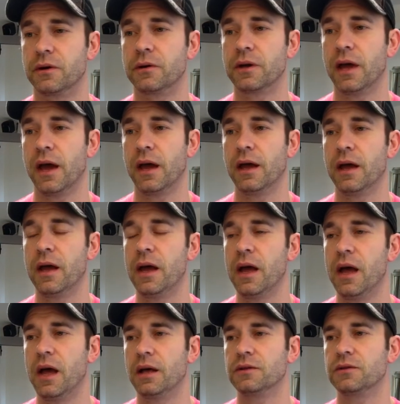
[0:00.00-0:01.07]
Okay,
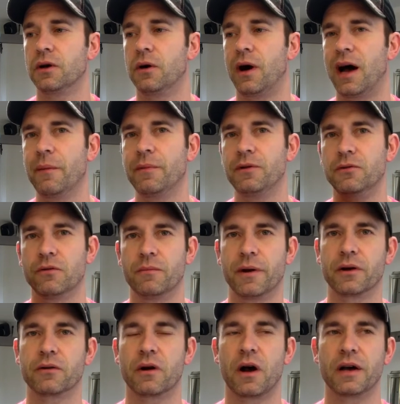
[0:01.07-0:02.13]
so I've been doing my
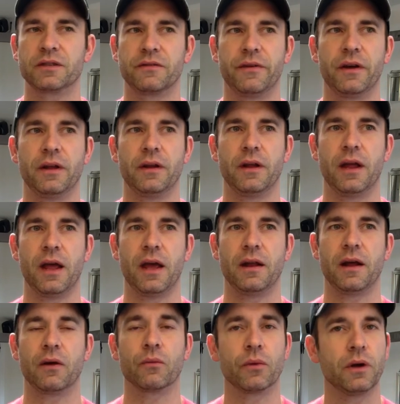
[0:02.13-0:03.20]
CrossFit
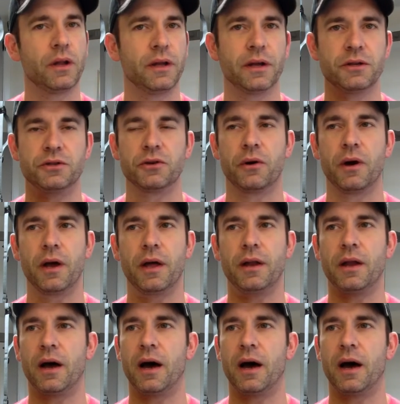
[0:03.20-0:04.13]
and I really enjoy it.